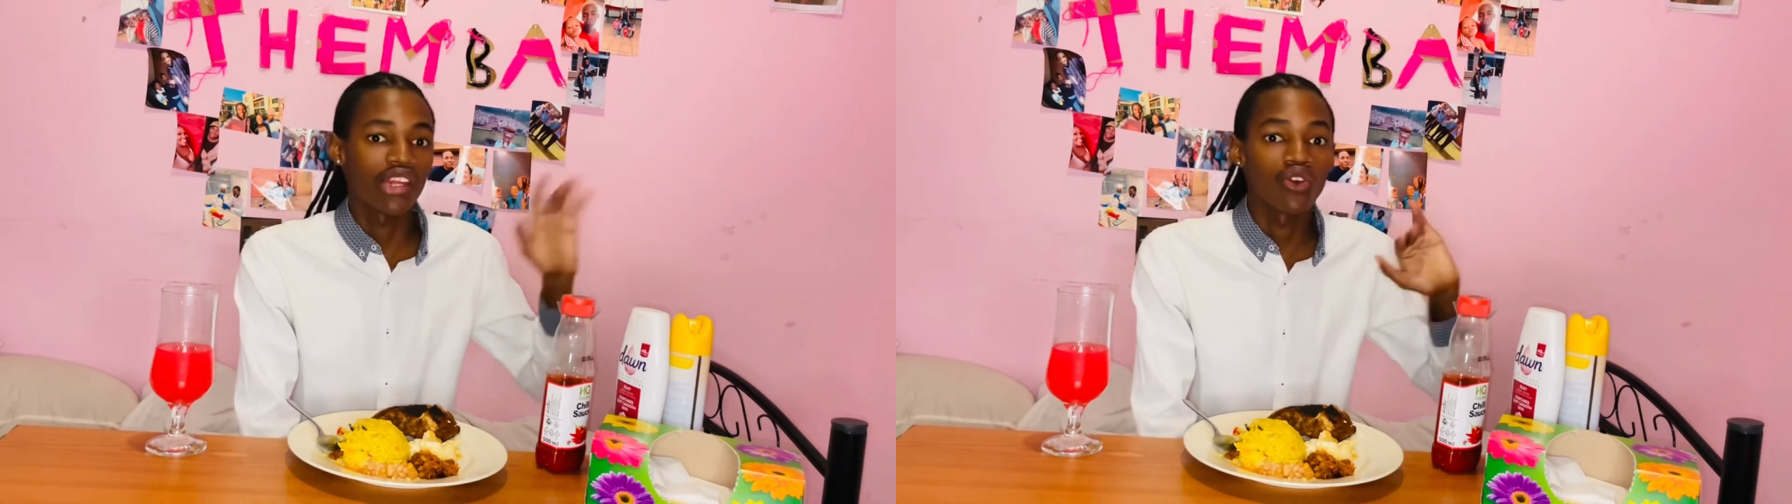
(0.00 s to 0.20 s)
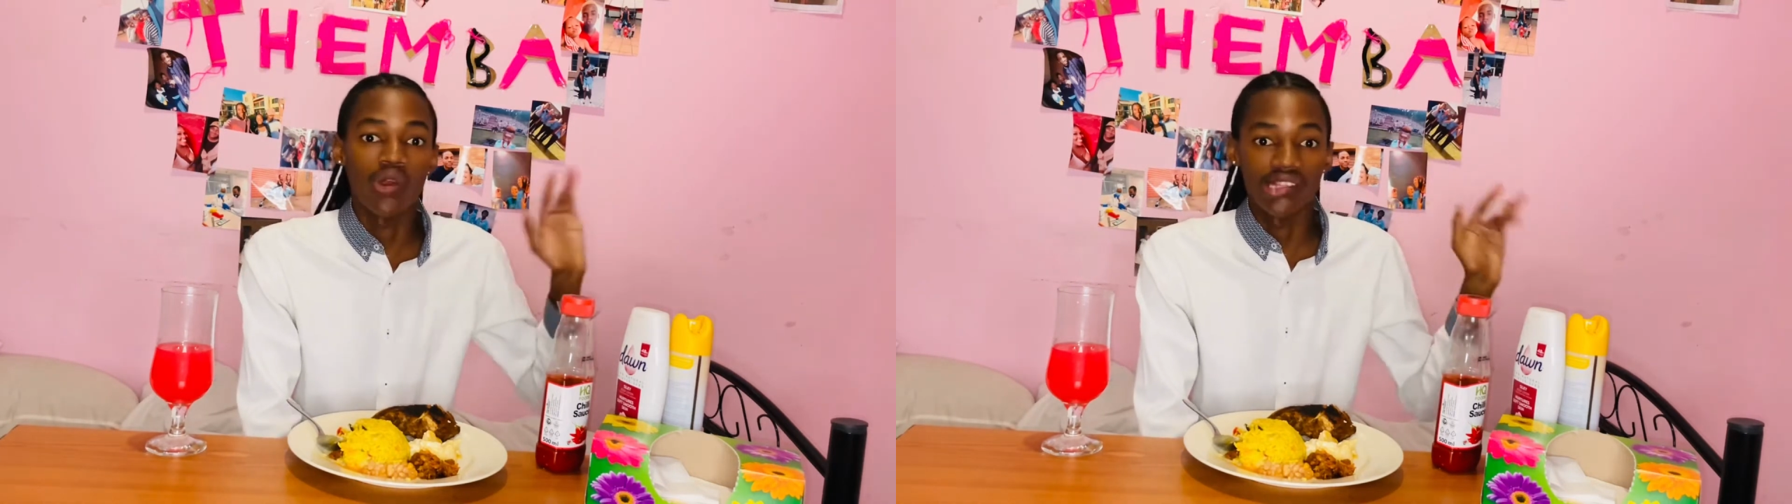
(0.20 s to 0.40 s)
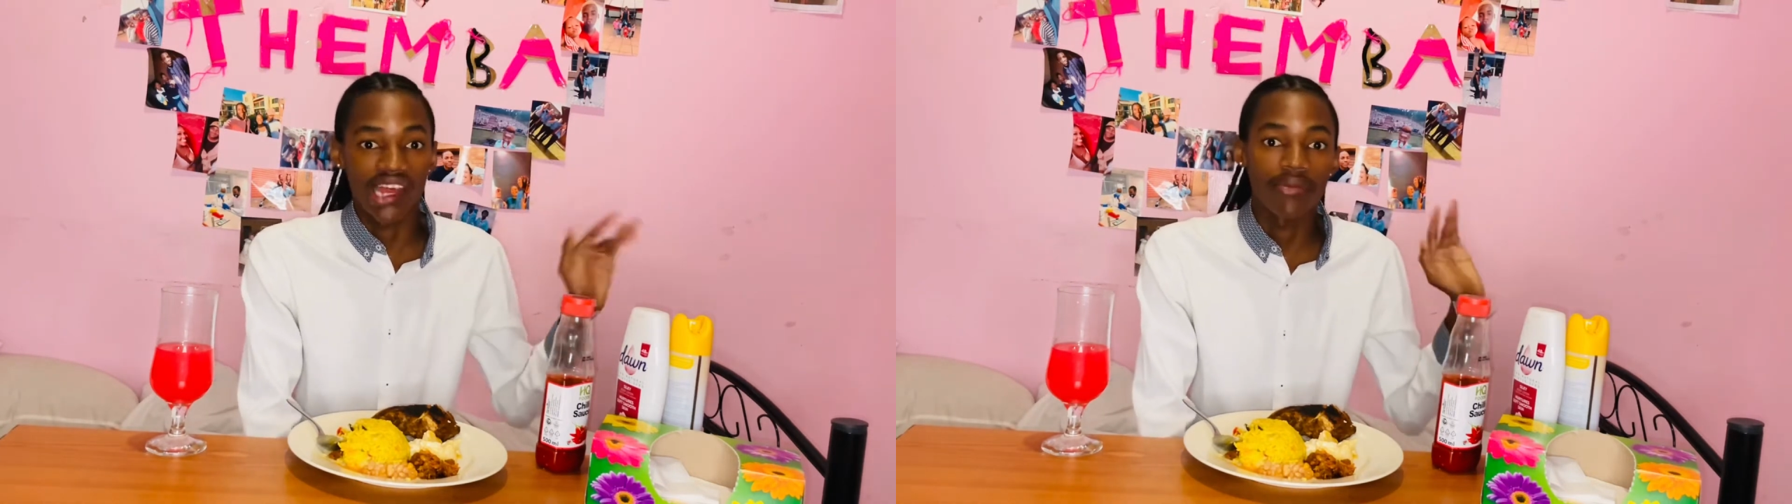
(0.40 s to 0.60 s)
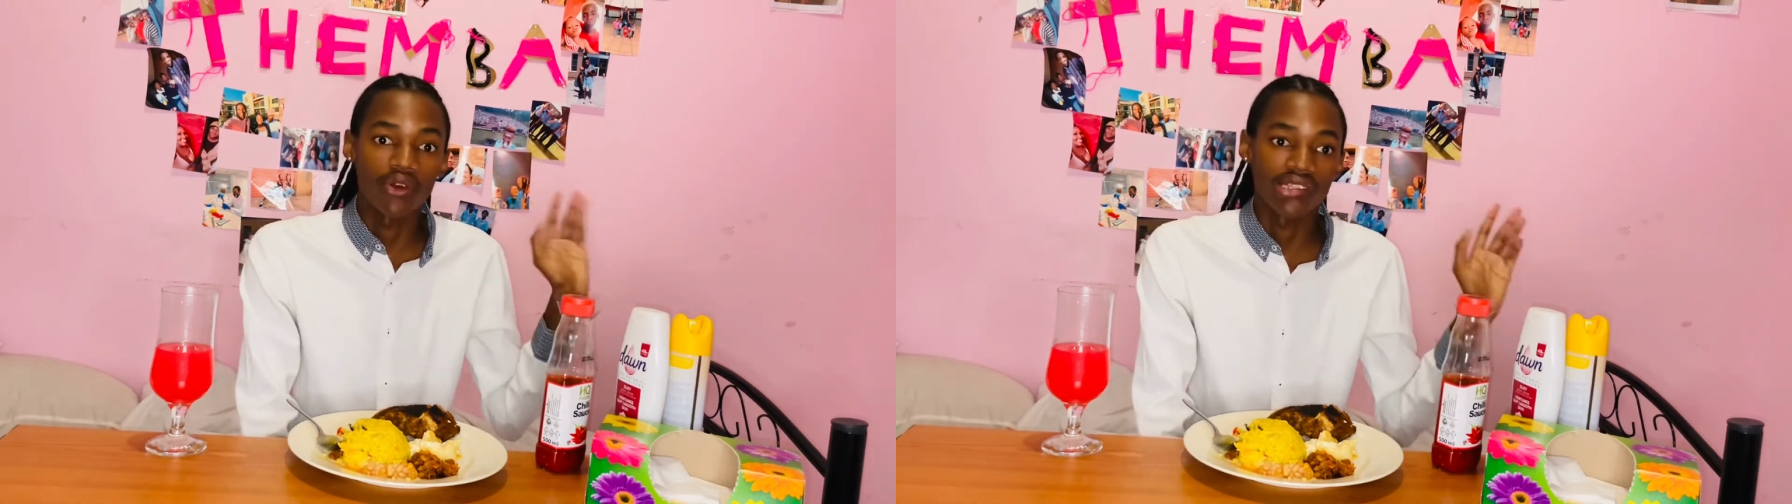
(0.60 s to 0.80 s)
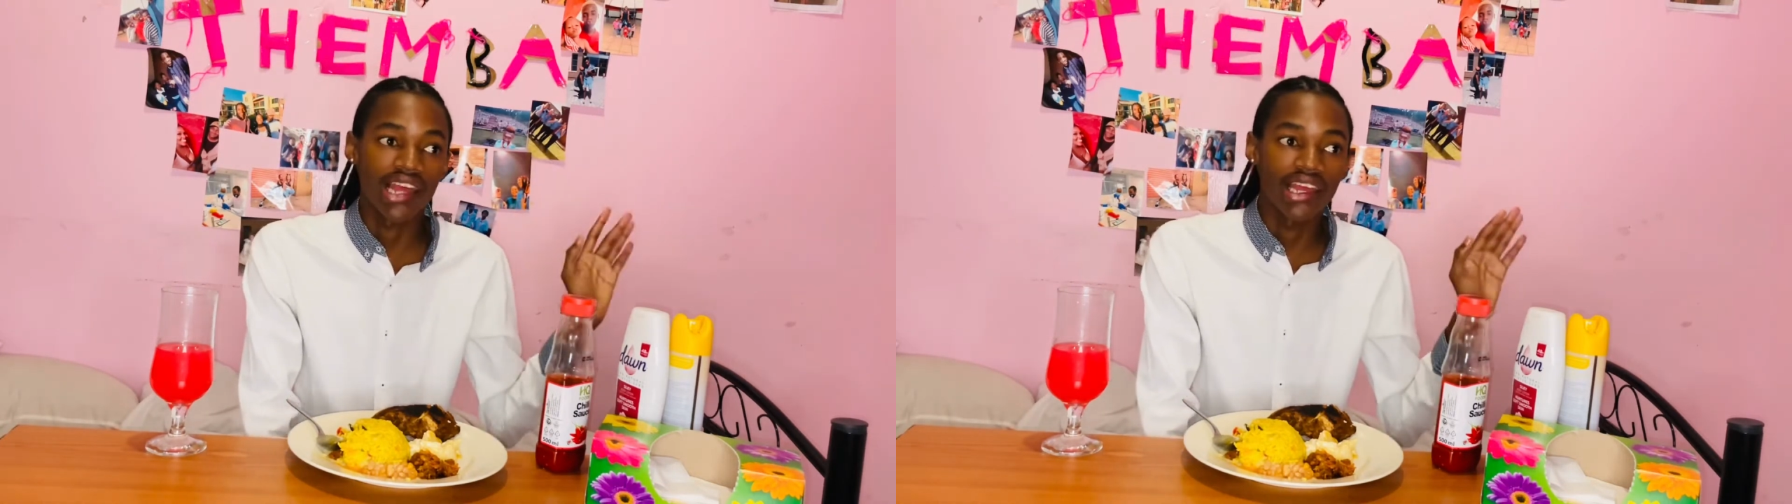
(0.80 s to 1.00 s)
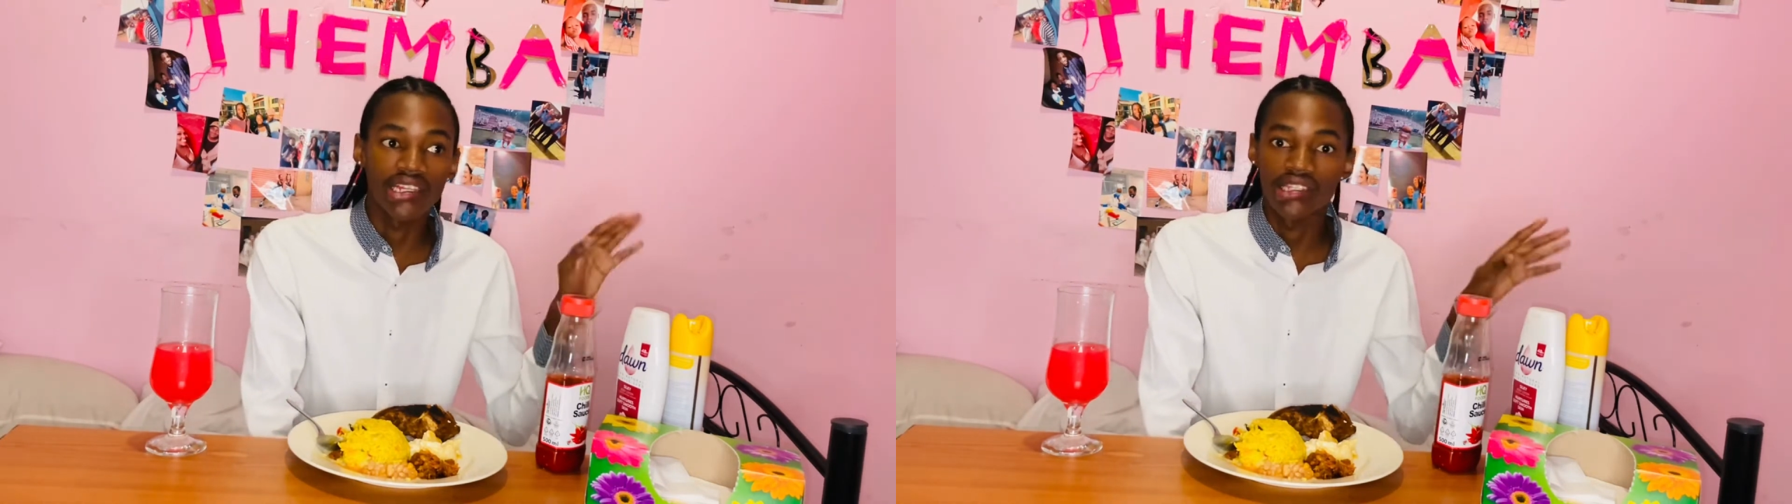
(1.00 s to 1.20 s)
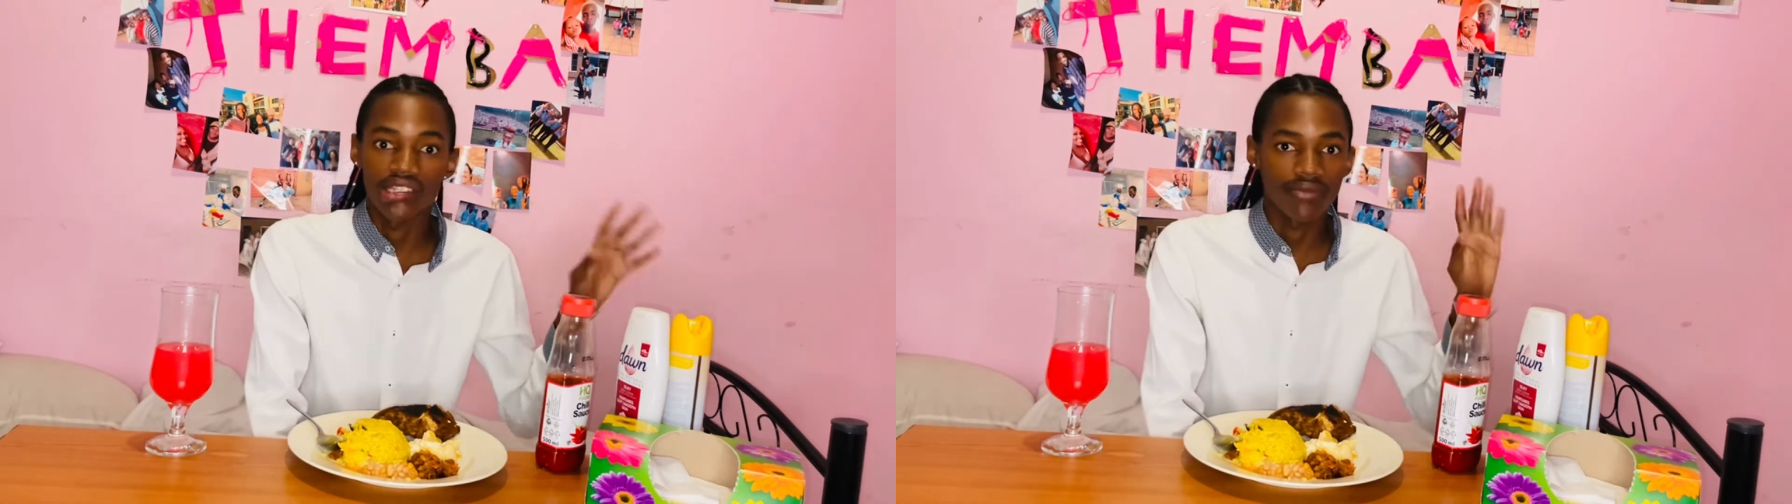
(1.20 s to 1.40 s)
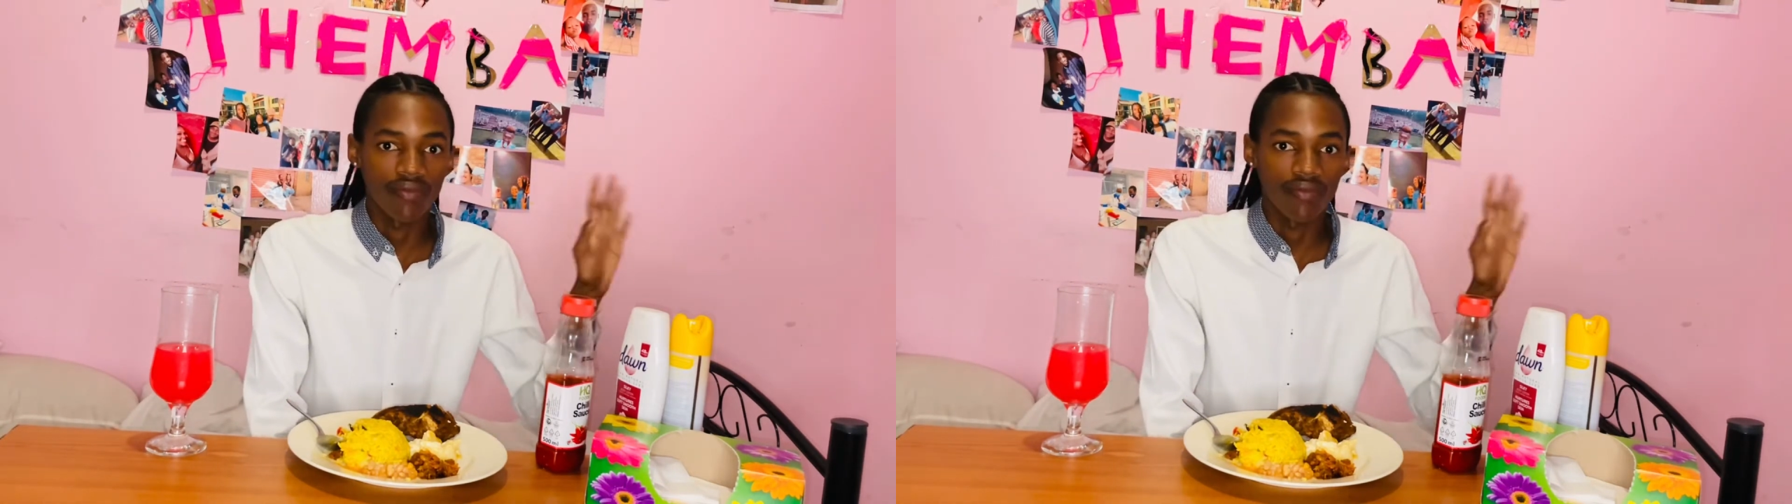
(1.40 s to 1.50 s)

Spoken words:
and go inside, because like, it's